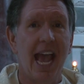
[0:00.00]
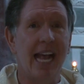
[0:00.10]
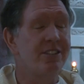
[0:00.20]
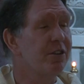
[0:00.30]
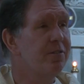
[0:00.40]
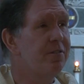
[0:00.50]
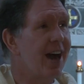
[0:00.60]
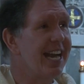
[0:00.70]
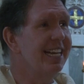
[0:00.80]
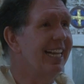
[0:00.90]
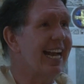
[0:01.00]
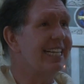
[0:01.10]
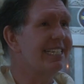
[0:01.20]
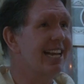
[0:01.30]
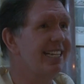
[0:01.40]
And so finally
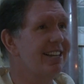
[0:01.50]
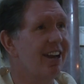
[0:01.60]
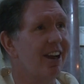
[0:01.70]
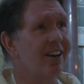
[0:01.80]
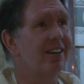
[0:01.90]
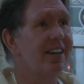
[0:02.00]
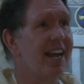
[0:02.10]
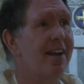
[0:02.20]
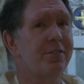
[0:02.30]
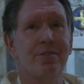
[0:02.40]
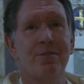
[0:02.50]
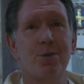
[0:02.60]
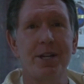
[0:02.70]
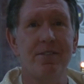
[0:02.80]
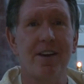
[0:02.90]
I said to her after
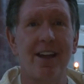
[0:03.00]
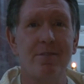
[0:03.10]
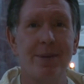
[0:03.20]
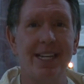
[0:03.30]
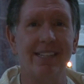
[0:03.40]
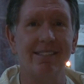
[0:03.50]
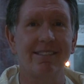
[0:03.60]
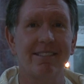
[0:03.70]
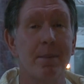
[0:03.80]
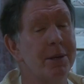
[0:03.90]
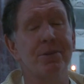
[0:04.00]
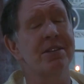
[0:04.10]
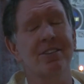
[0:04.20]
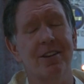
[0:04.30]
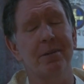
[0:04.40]
45 minutes, it was
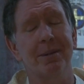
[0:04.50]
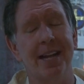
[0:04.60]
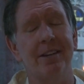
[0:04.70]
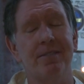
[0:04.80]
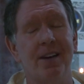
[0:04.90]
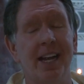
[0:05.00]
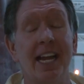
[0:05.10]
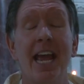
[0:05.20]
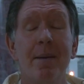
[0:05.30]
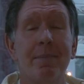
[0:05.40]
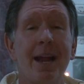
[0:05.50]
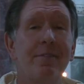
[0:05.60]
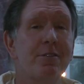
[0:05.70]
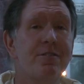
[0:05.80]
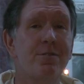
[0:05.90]
incredibly edifying, but
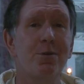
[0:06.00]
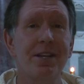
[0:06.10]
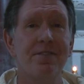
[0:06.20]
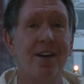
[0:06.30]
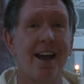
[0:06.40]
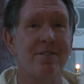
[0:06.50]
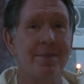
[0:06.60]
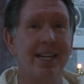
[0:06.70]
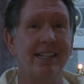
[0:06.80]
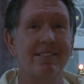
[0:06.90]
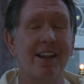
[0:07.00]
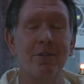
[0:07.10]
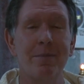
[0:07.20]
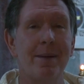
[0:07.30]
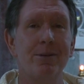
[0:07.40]
after 45 minutes I
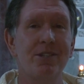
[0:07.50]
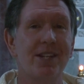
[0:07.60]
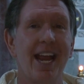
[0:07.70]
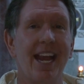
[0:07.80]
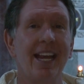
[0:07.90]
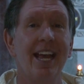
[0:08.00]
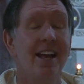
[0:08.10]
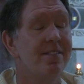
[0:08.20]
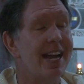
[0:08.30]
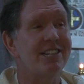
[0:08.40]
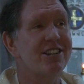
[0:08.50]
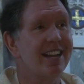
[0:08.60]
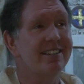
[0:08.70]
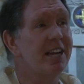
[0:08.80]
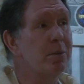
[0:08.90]
remember saying, Vashti,
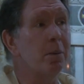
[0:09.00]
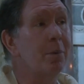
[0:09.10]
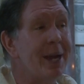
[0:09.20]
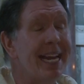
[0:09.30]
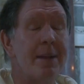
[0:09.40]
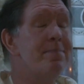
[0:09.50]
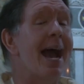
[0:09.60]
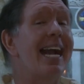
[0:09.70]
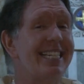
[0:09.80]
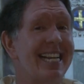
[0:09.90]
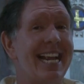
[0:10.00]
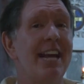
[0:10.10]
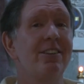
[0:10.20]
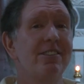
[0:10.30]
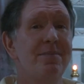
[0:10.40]
I'll tell you what, when we get back
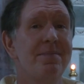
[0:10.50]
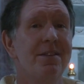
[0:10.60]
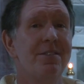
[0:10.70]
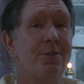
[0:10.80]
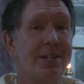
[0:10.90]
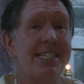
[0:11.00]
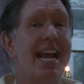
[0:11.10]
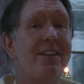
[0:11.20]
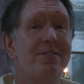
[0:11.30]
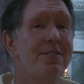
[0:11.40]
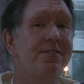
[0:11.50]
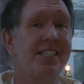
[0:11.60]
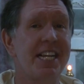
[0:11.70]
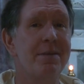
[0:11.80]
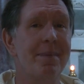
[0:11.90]
together for the
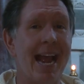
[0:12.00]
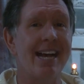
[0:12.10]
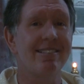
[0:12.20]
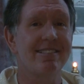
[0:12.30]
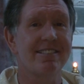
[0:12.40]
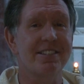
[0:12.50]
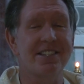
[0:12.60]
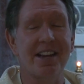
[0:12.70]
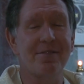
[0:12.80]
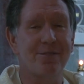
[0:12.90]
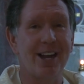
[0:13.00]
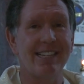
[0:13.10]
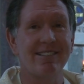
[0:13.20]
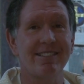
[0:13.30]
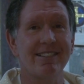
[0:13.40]
10:15 Mass at St.
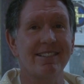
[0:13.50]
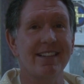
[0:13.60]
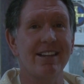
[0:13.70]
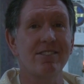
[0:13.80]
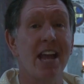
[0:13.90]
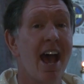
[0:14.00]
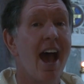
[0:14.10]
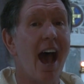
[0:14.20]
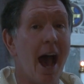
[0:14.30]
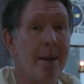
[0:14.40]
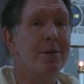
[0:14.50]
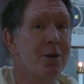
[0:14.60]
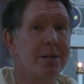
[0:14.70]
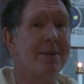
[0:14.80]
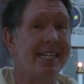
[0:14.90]
Francis de Sales, I'm
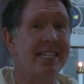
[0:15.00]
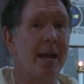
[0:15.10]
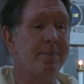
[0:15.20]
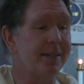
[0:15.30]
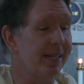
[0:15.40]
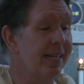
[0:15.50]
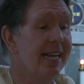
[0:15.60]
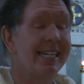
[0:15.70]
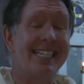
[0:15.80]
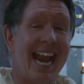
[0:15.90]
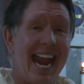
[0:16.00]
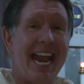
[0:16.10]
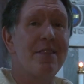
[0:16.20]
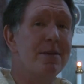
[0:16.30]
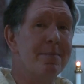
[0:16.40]
going to be tempted to
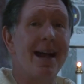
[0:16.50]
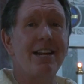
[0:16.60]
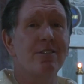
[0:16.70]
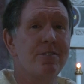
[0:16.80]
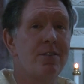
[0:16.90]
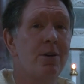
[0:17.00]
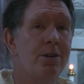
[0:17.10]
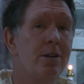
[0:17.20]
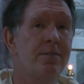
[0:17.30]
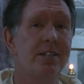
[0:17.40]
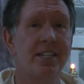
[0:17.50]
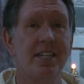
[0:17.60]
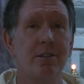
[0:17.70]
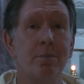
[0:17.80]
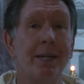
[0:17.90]
hand the microphone over to
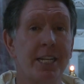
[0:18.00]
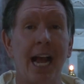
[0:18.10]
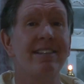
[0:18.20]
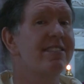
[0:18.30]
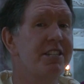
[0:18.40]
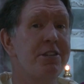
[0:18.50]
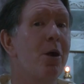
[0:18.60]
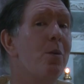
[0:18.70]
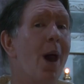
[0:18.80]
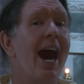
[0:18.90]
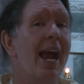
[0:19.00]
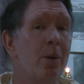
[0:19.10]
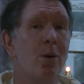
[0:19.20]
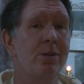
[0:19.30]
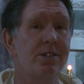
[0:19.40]
you. But I said, you know why I
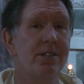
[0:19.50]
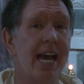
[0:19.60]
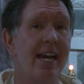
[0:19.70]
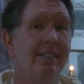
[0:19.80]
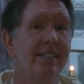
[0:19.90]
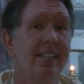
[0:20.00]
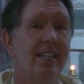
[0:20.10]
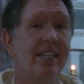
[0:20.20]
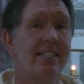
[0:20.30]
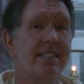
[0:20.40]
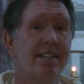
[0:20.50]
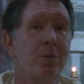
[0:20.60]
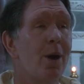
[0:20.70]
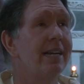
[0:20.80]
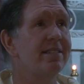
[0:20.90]
won't do that? And she said,
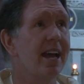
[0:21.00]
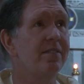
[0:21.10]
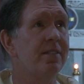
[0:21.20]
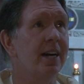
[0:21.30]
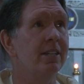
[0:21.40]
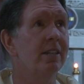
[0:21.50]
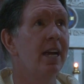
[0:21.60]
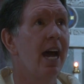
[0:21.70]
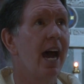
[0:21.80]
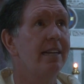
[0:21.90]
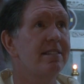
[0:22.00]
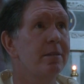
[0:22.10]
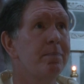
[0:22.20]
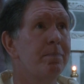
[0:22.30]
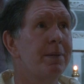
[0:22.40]
why is that, Father? I
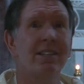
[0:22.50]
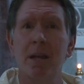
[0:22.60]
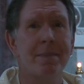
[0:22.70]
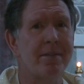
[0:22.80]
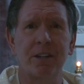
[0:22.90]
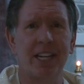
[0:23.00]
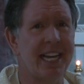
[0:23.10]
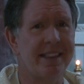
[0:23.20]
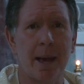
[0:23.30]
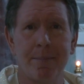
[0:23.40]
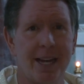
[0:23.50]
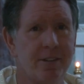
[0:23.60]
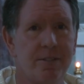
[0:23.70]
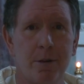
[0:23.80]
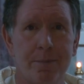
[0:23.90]
said, because I'm never going to get that
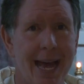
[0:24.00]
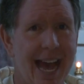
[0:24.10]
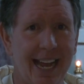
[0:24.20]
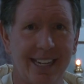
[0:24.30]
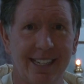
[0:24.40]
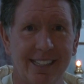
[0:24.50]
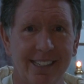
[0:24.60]
microphone back.